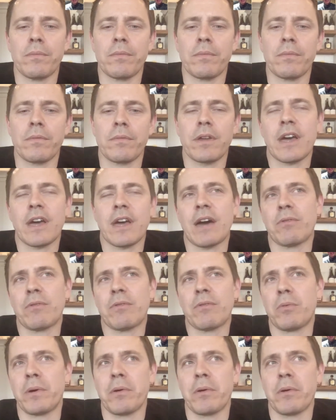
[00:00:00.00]
Yeah,
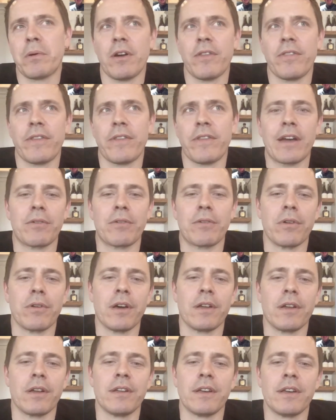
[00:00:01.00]
when we were on that
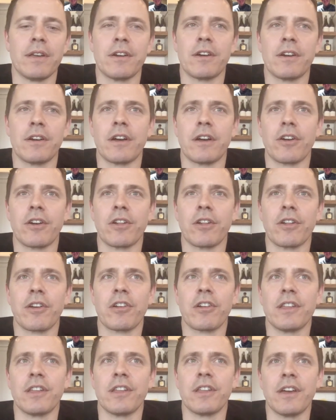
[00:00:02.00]
run
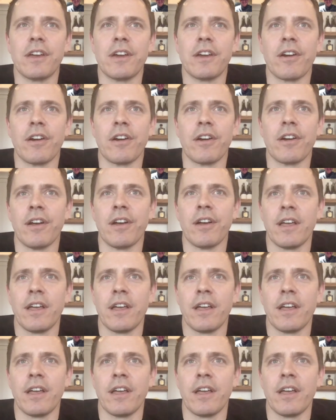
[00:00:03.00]
earlier in the year,